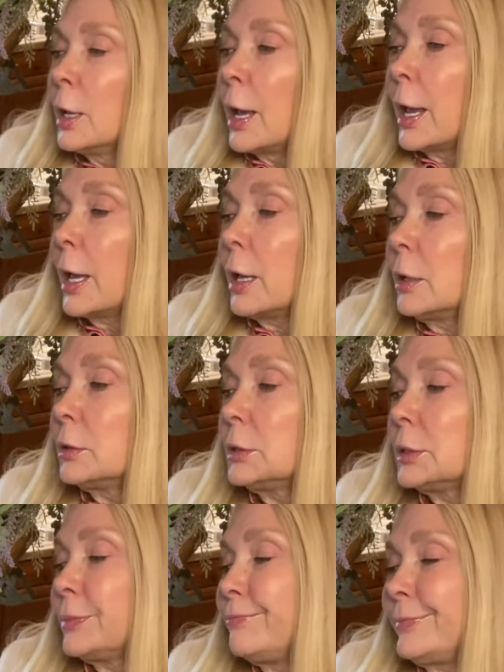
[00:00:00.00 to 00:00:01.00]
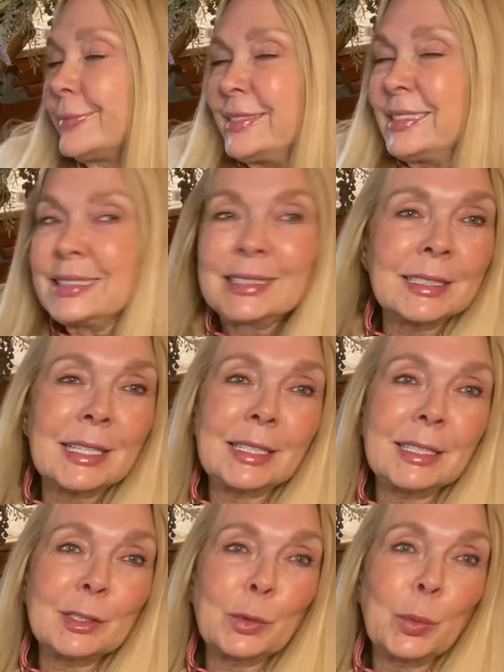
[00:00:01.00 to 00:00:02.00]
And that
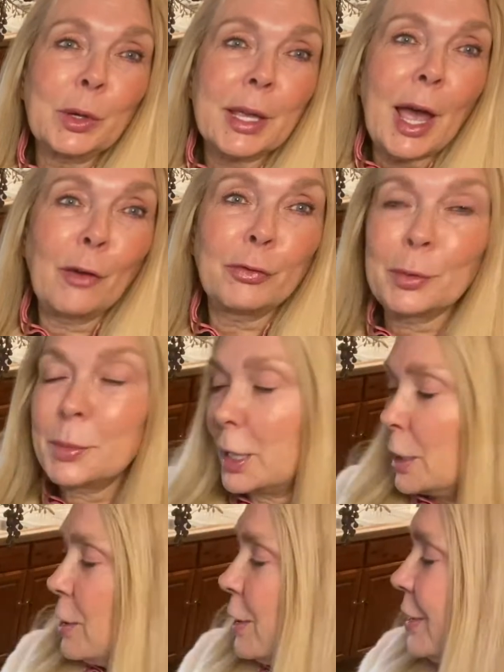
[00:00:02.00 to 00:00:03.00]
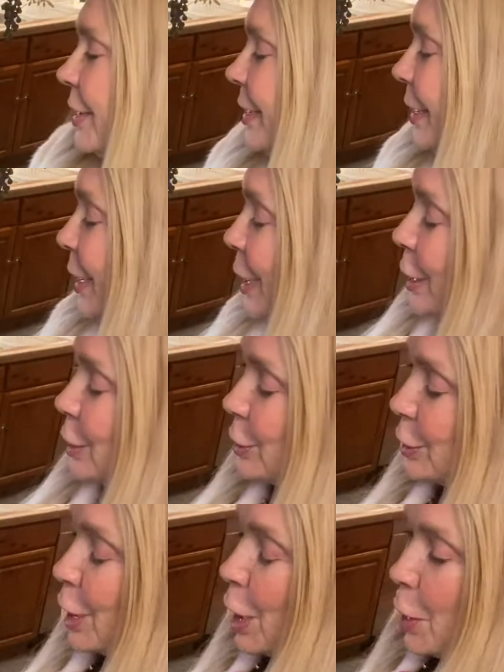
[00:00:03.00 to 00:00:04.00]
doesn't work out for me.
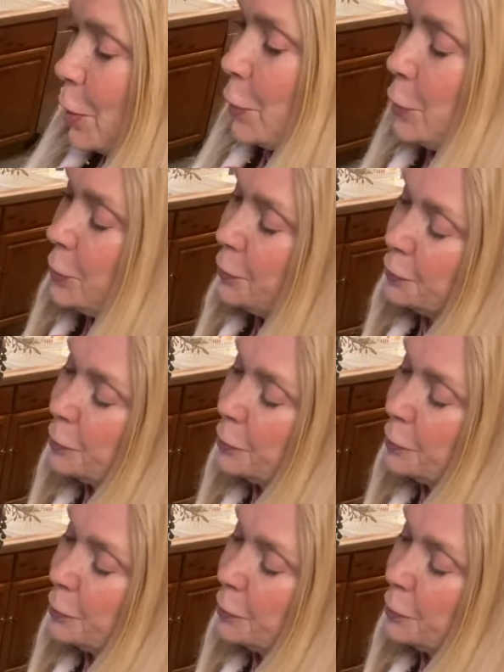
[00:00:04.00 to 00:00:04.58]
So,